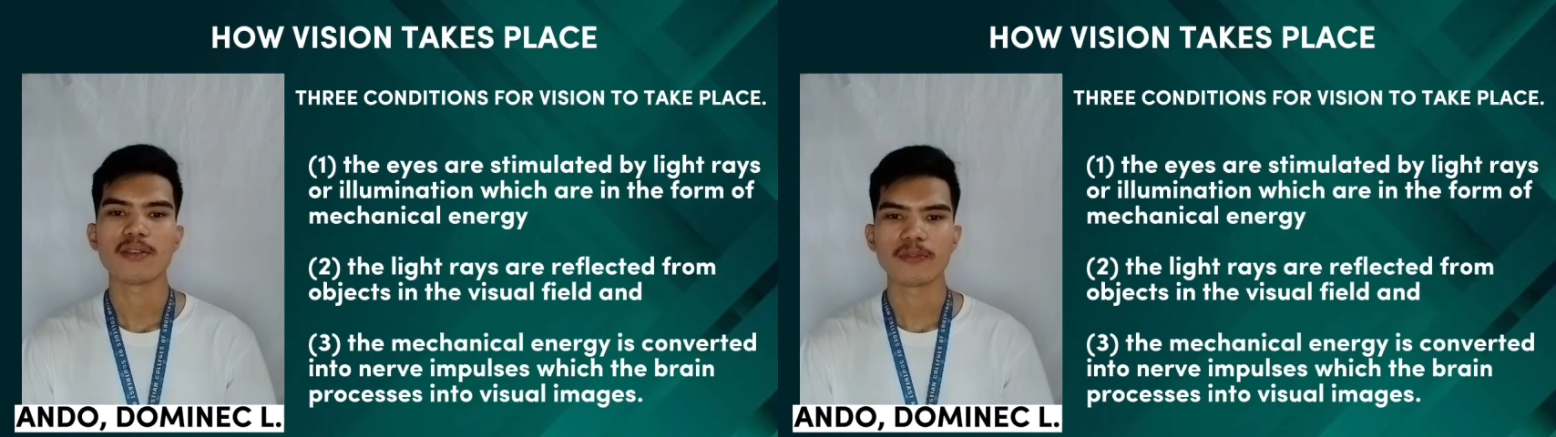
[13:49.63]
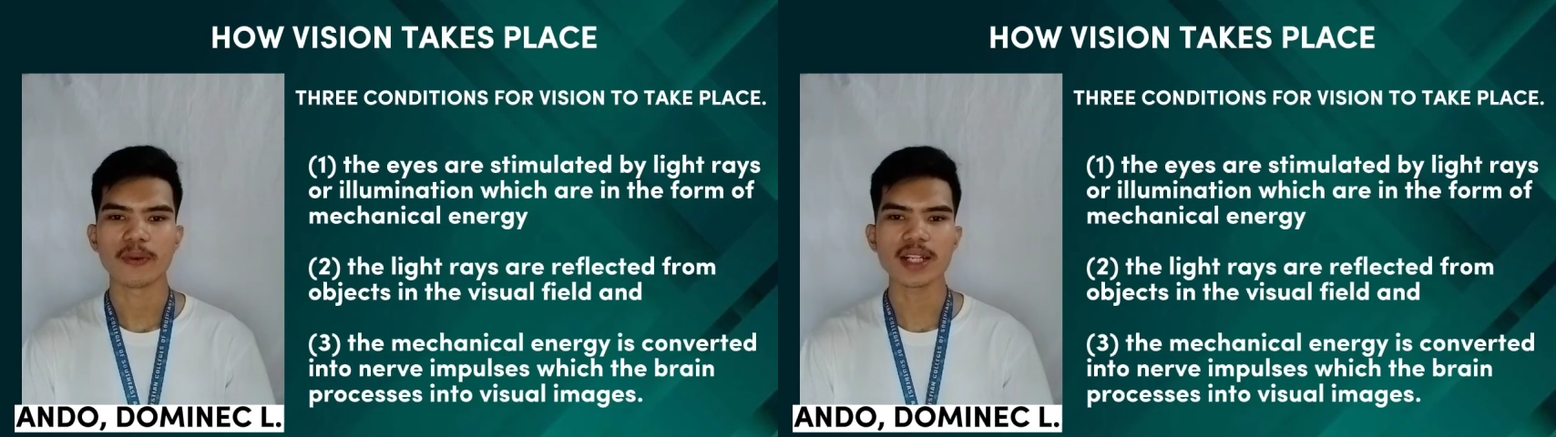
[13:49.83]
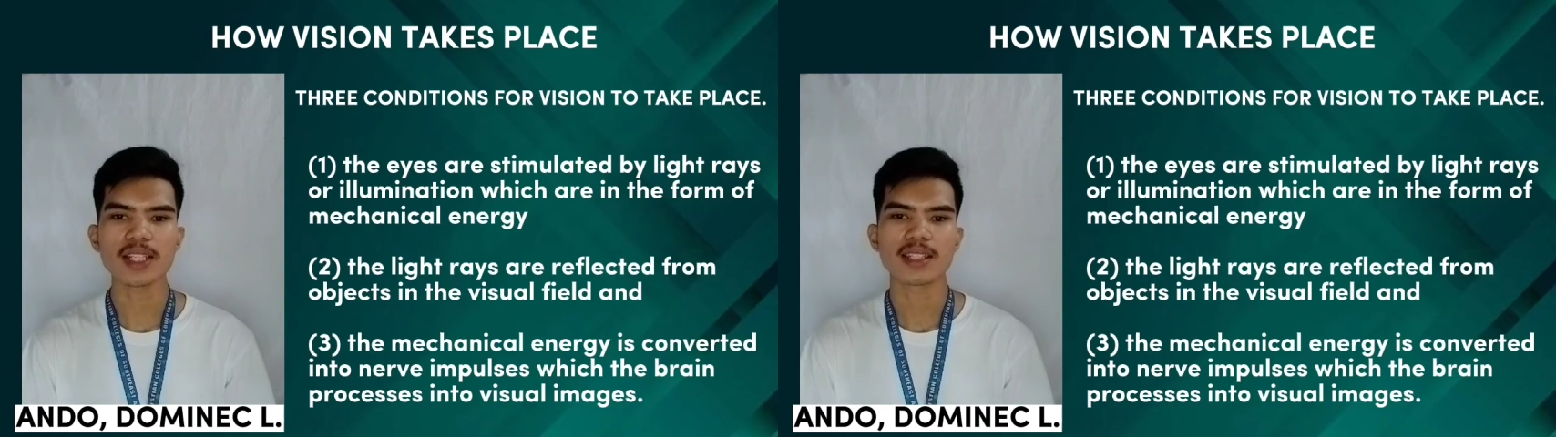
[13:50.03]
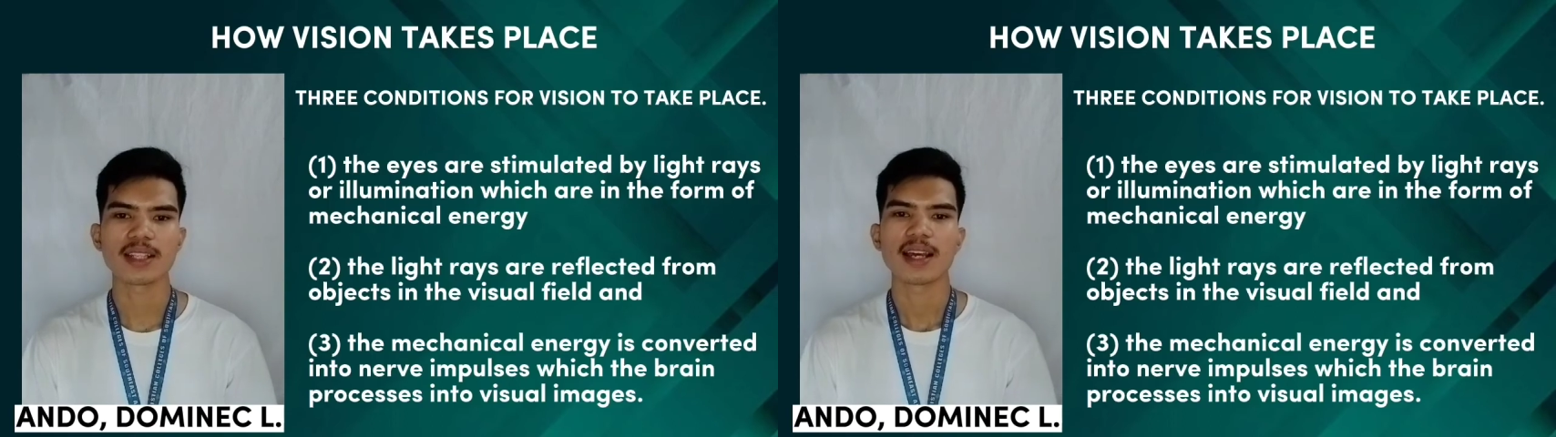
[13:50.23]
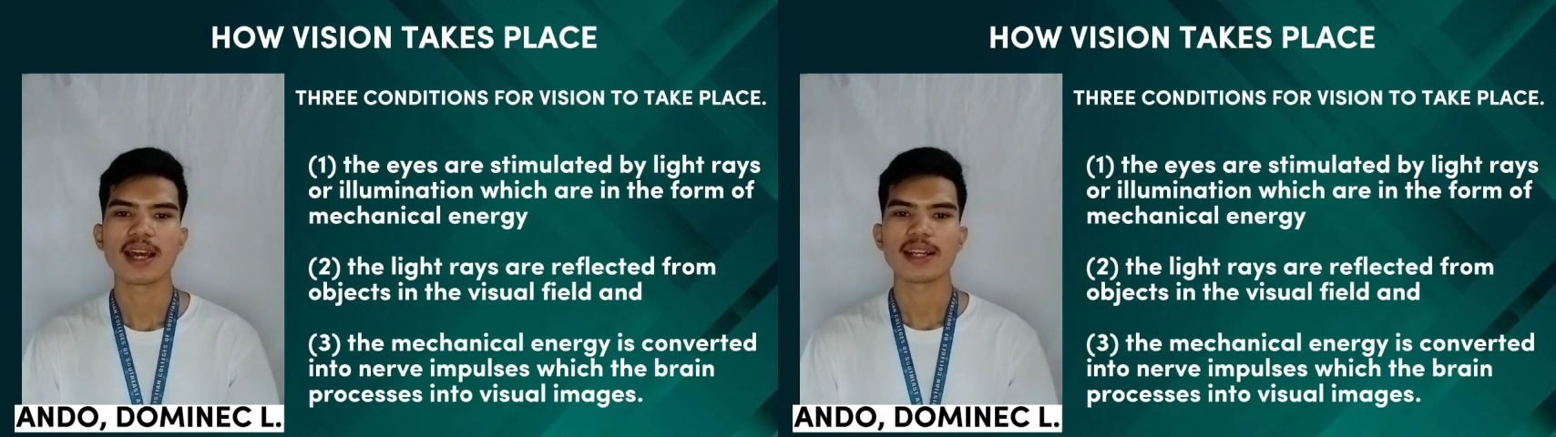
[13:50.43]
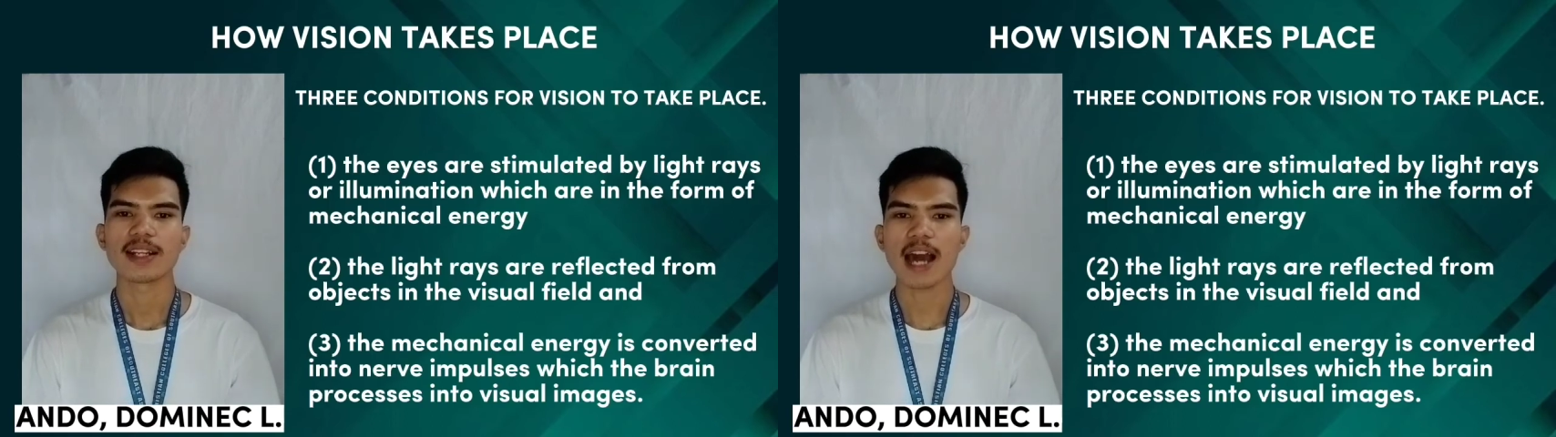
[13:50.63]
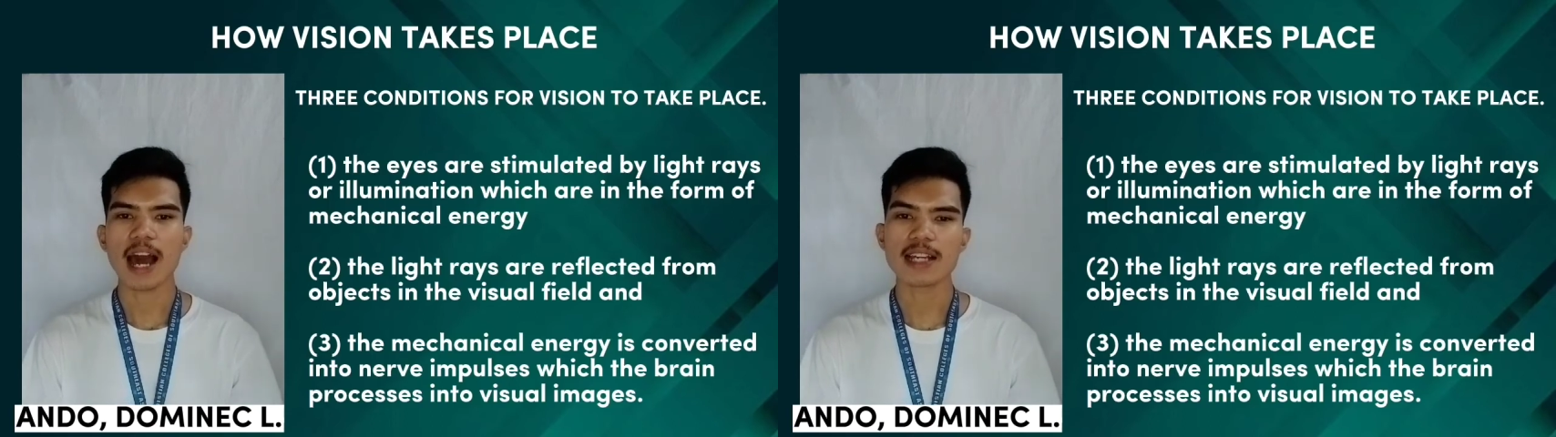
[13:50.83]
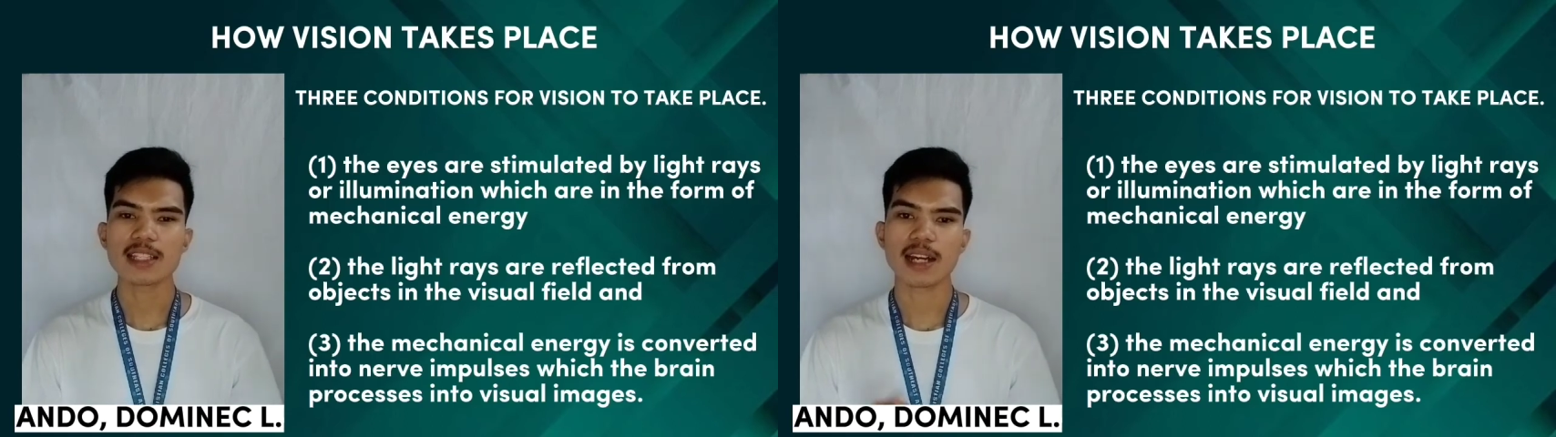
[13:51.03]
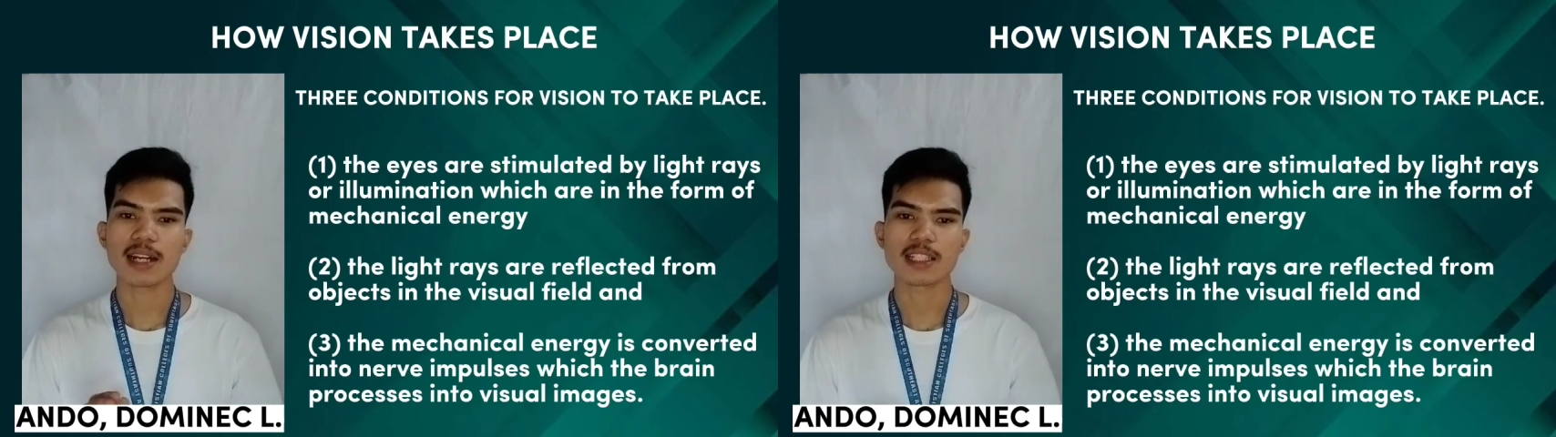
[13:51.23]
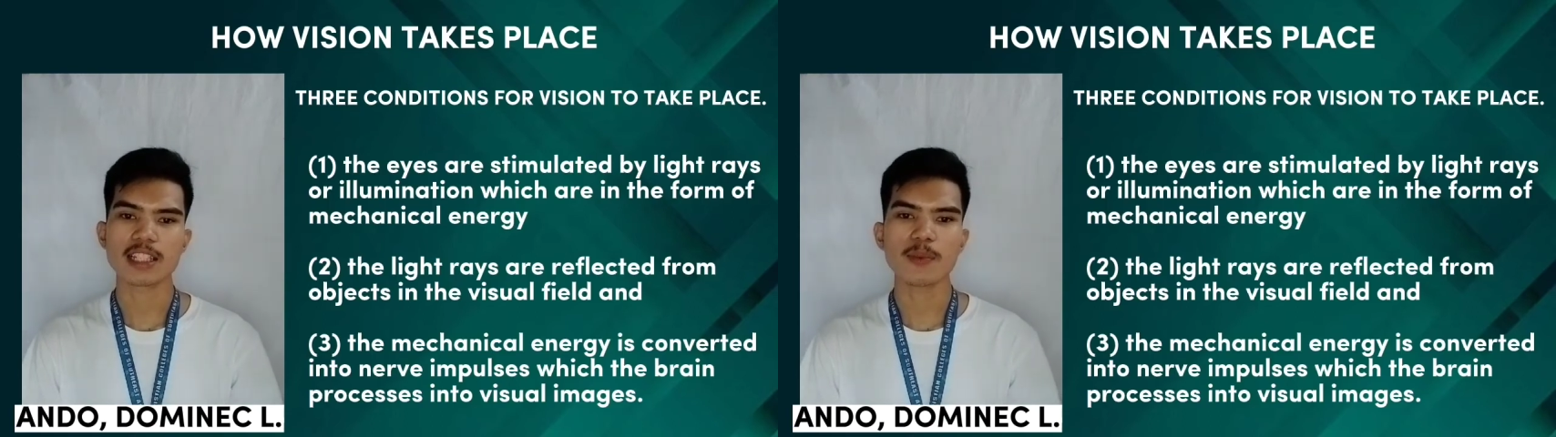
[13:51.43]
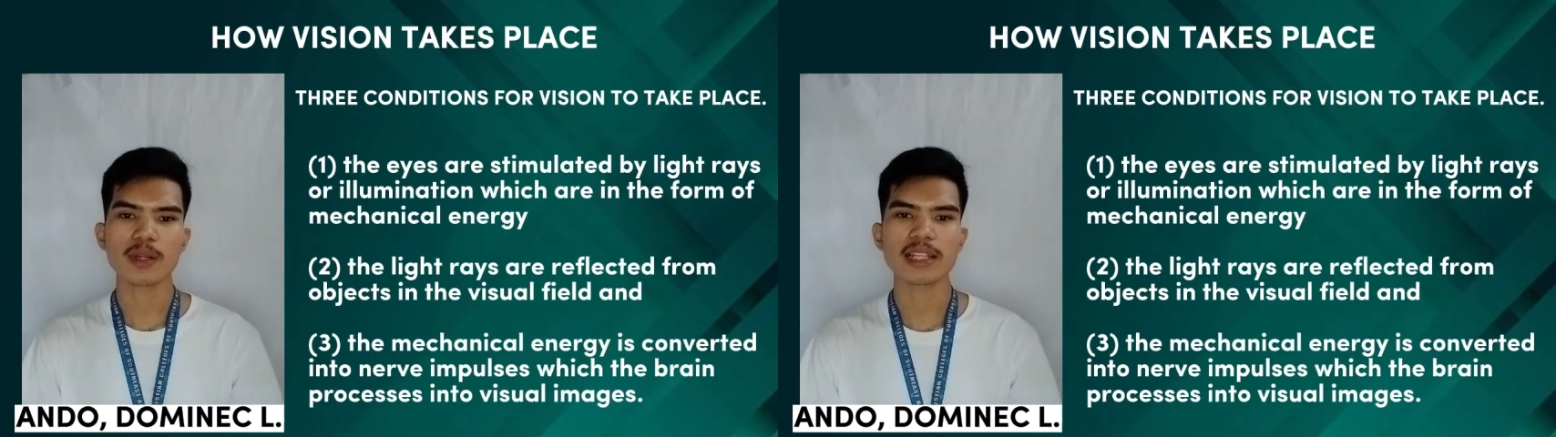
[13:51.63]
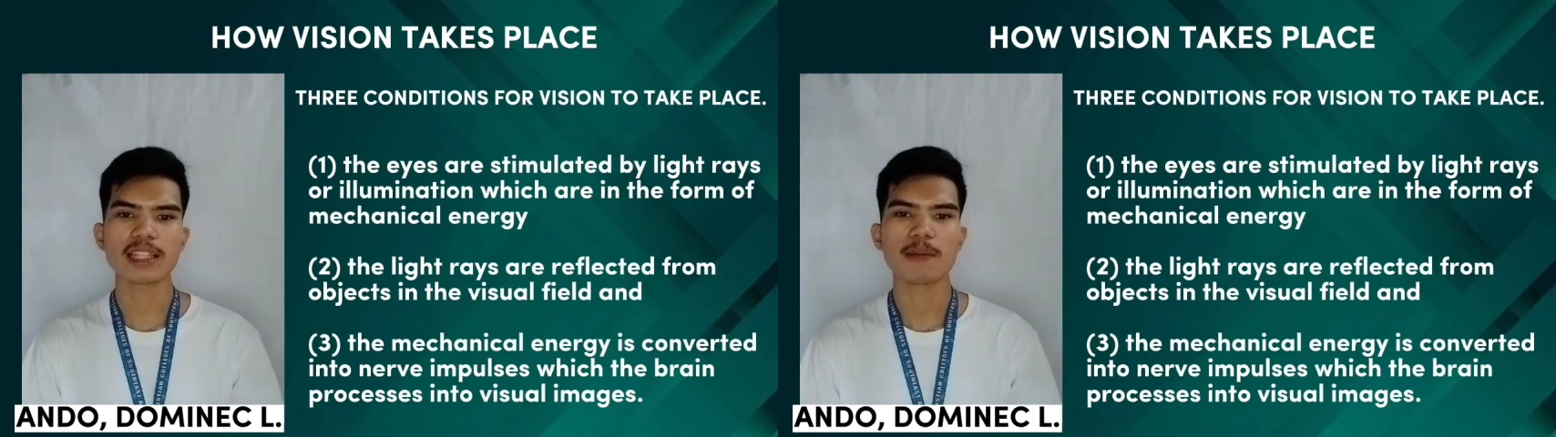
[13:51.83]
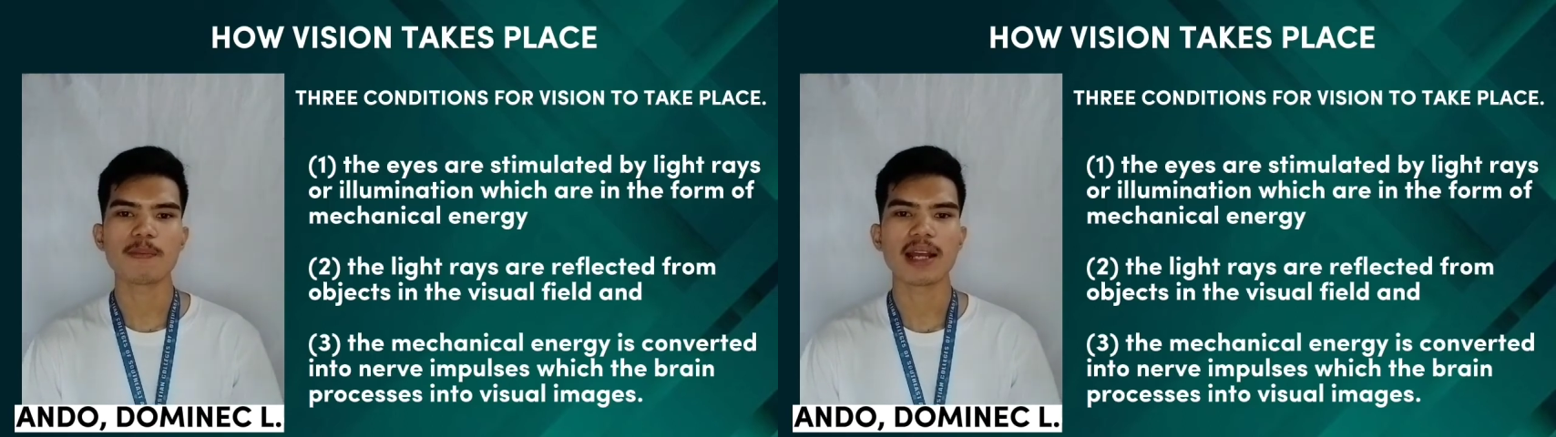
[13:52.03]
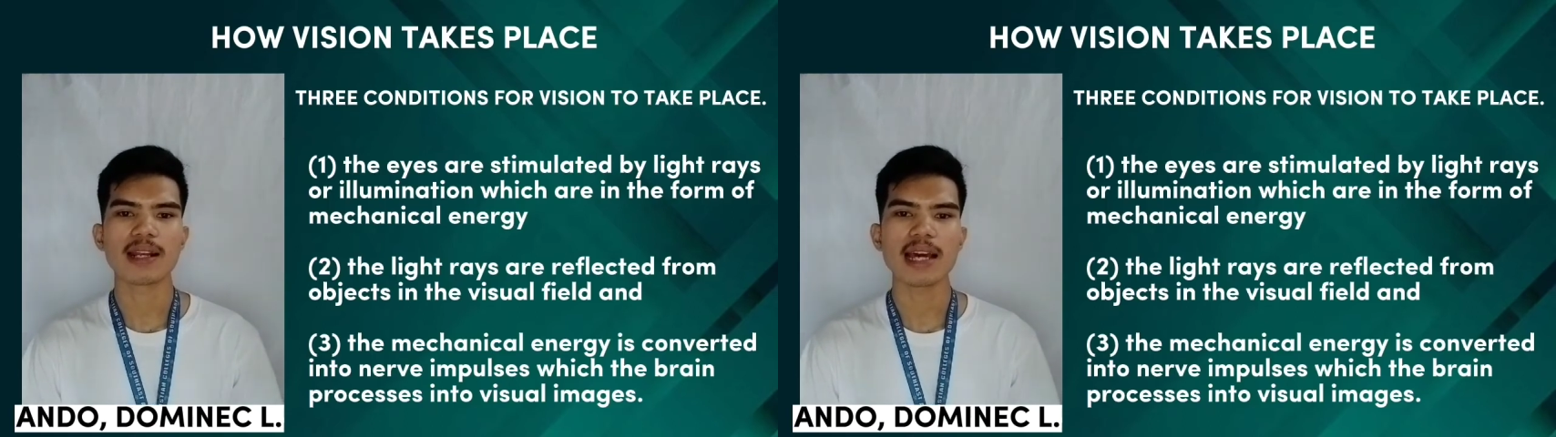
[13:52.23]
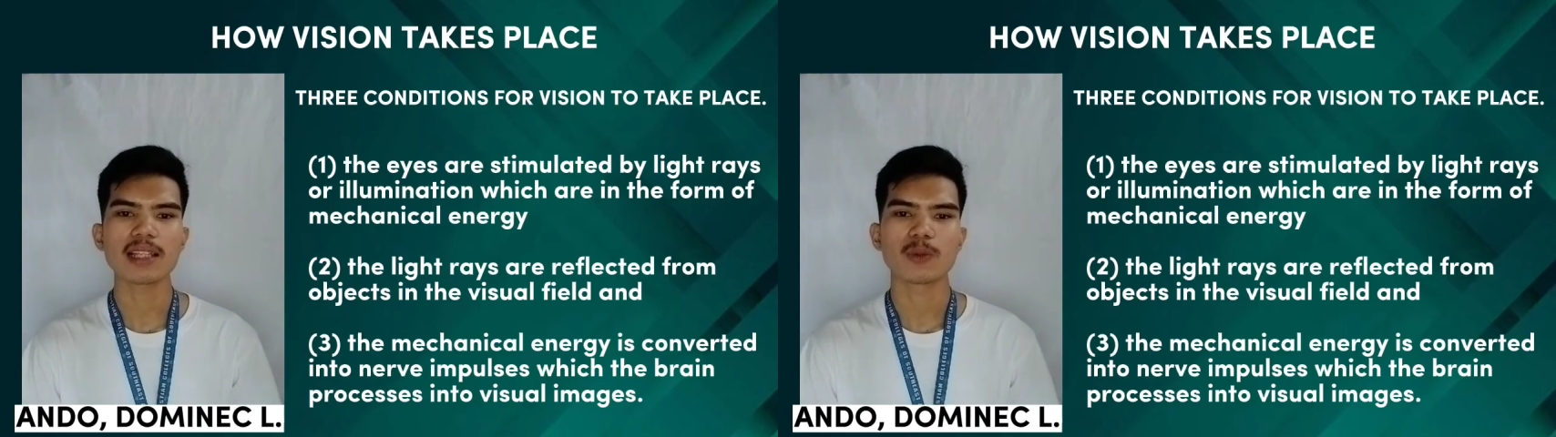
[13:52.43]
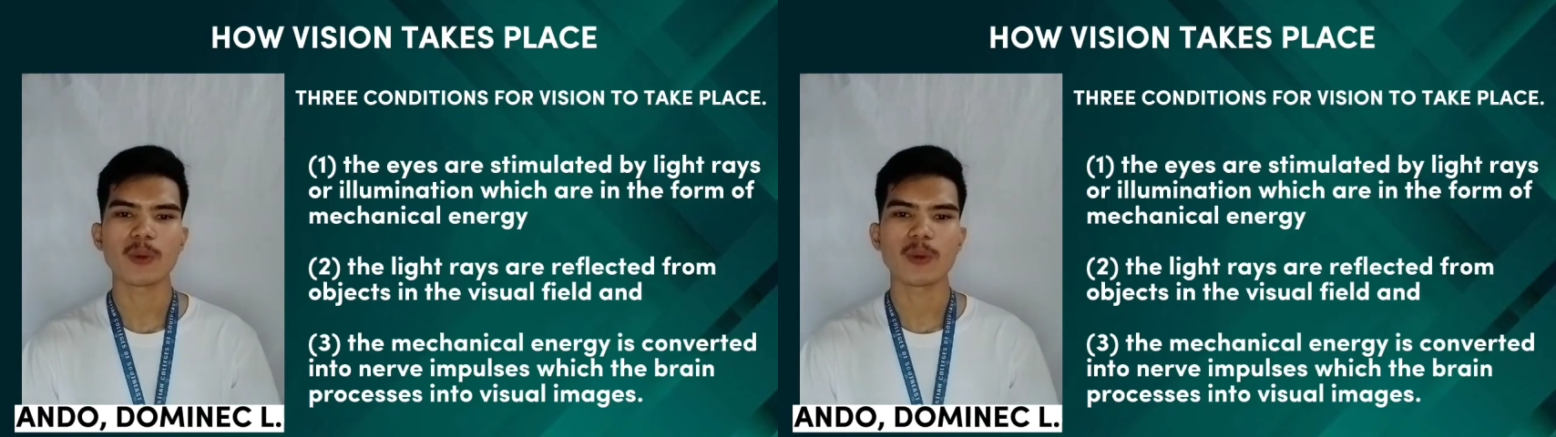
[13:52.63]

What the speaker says: First, the eyes are stimulated by light